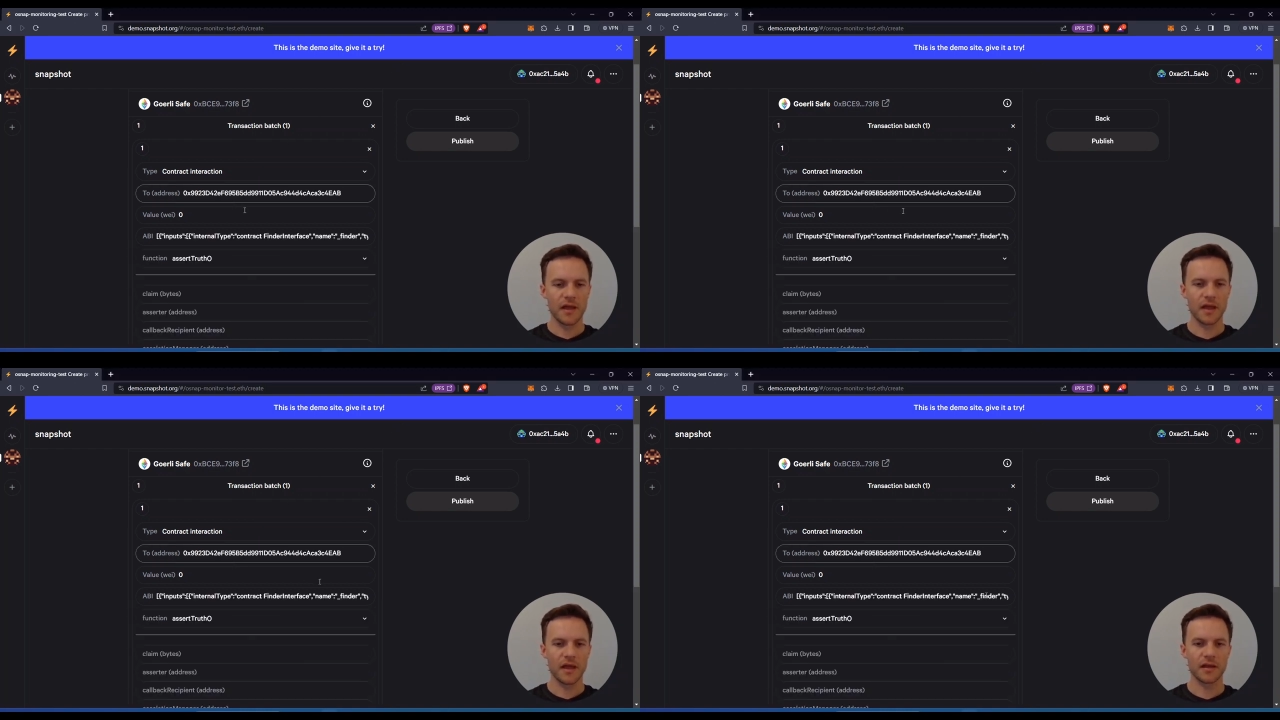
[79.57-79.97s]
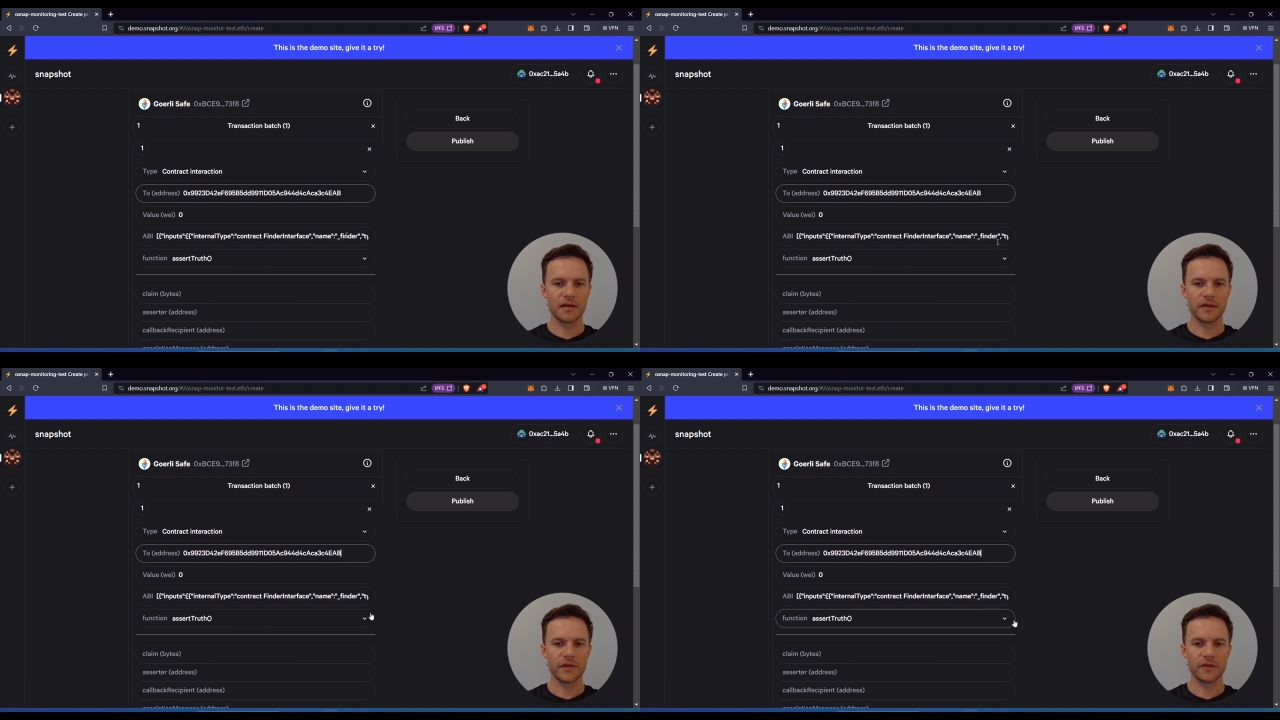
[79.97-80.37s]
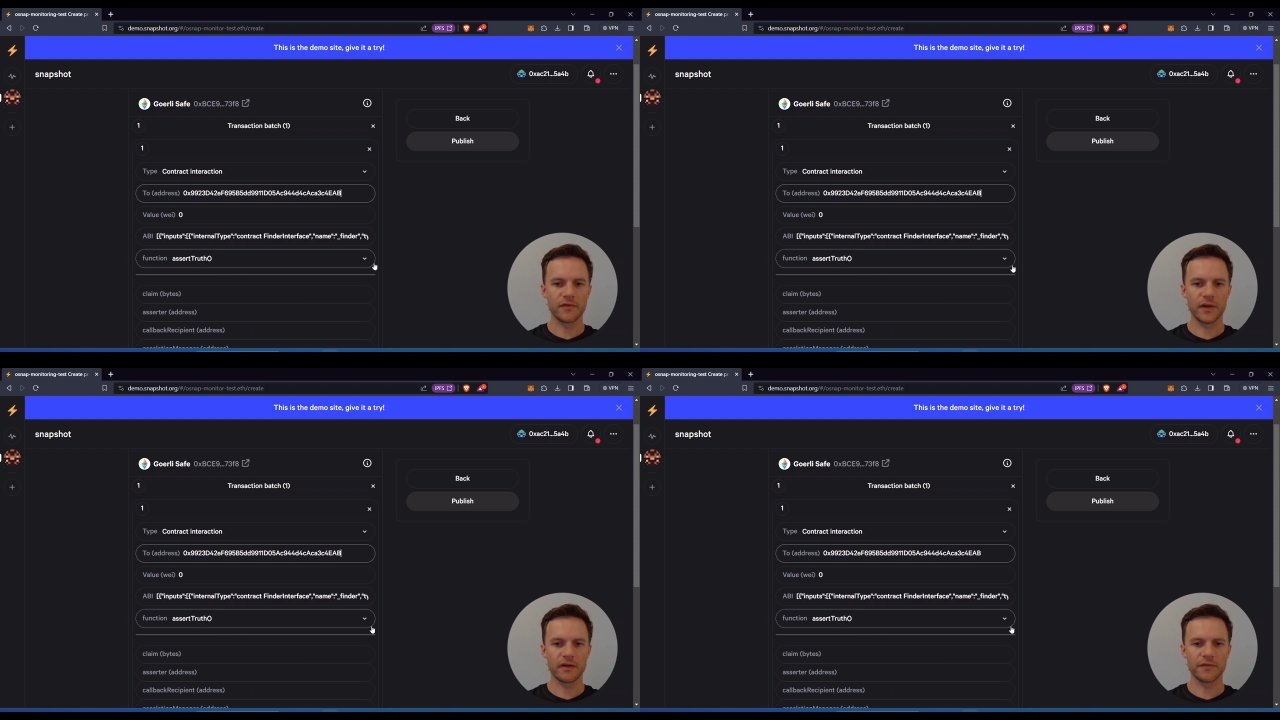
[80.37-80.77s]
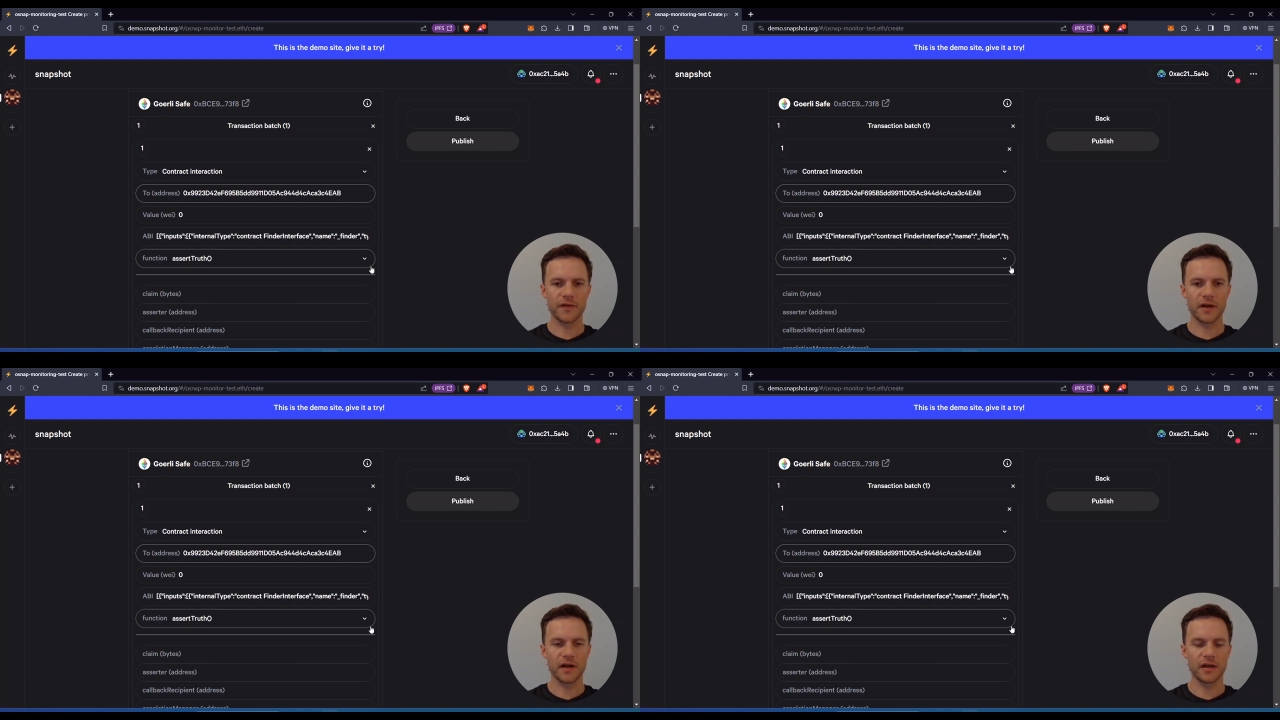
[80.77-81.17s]
and if it's
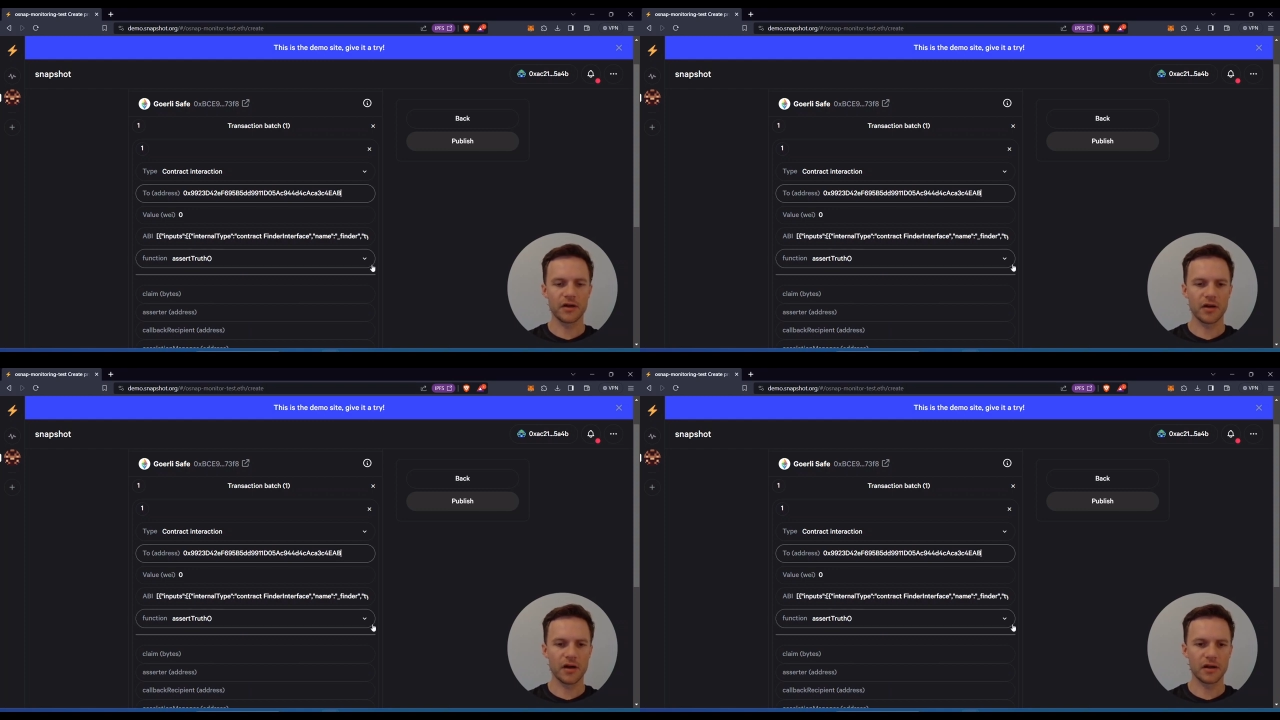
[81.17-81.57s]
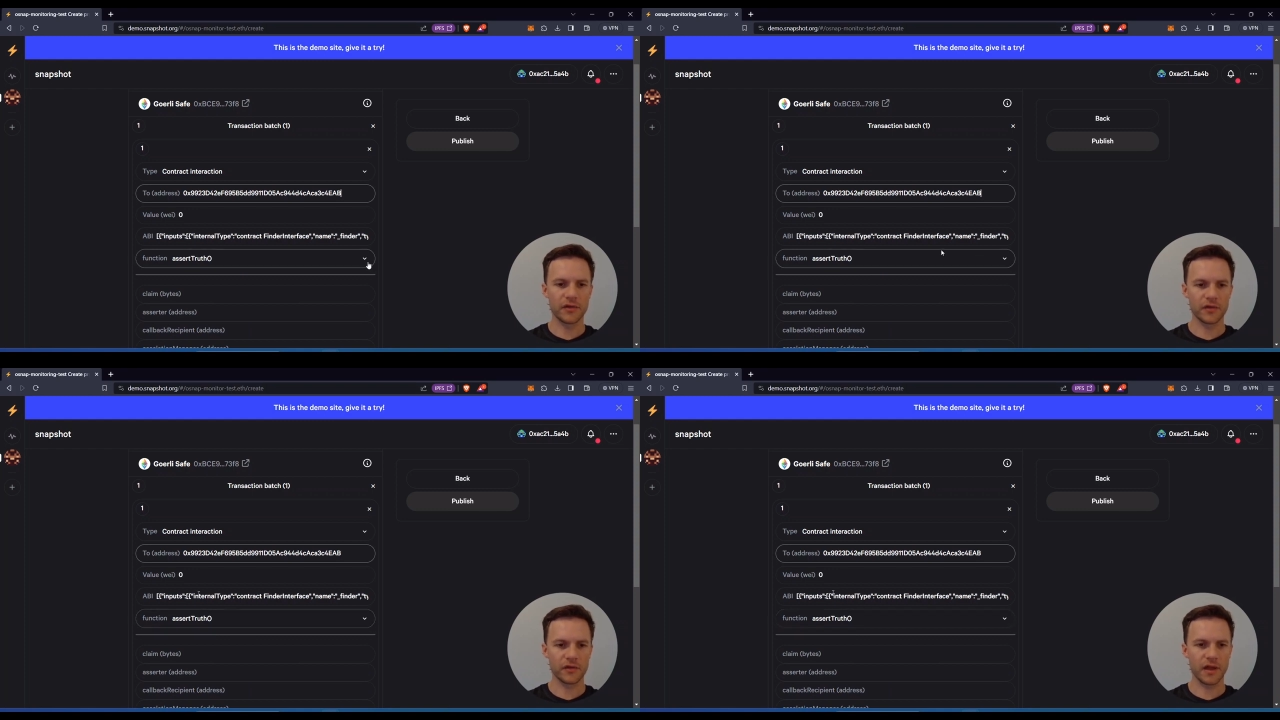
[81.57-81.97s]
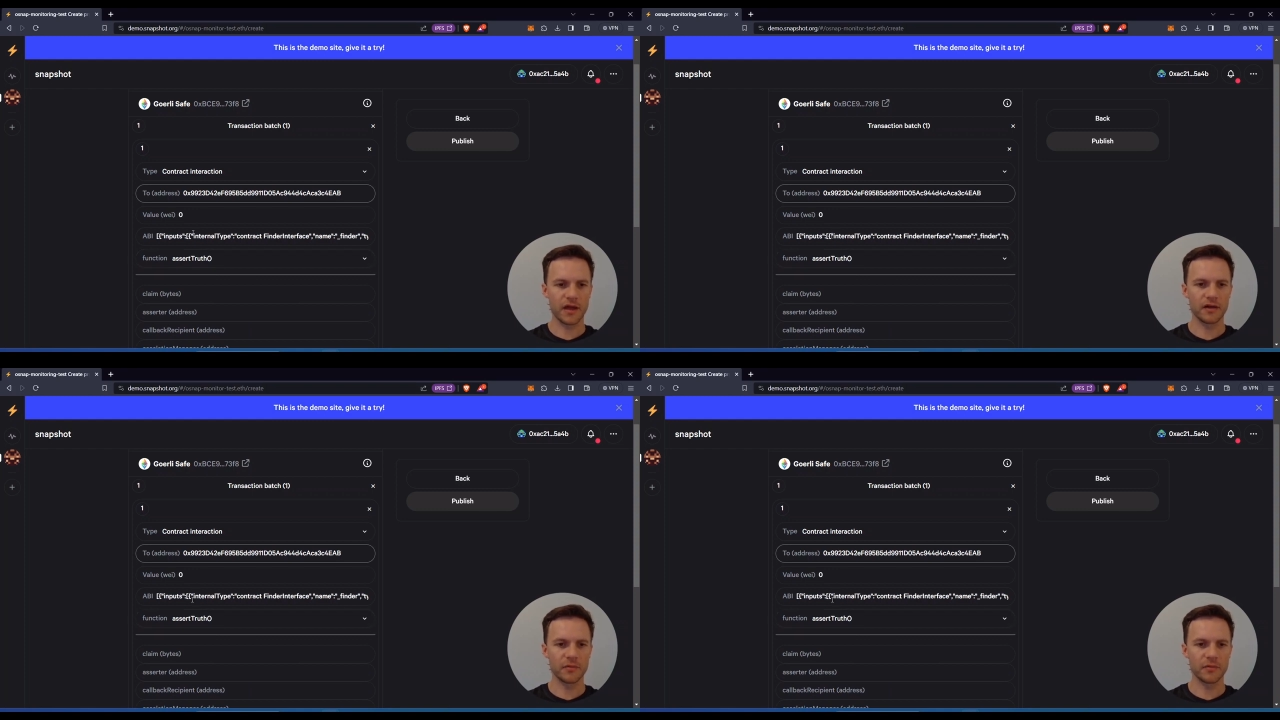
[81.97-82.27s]
verified on Etherscan,